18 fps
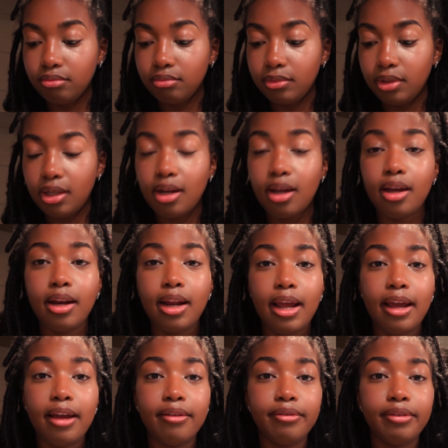not
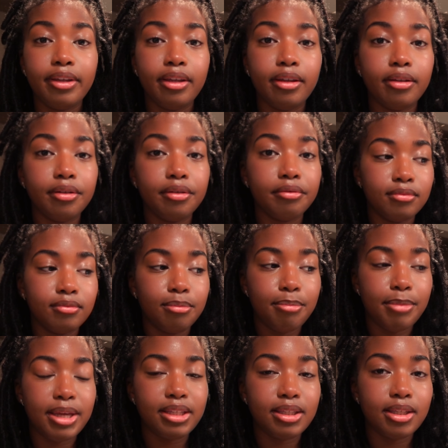having
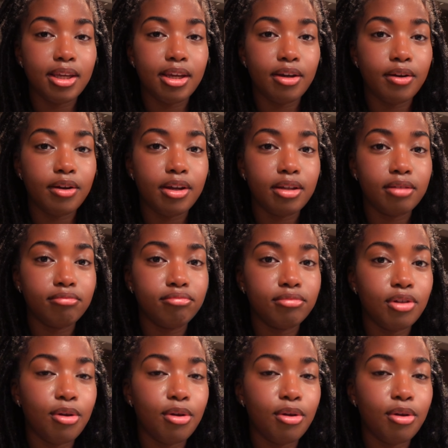mascara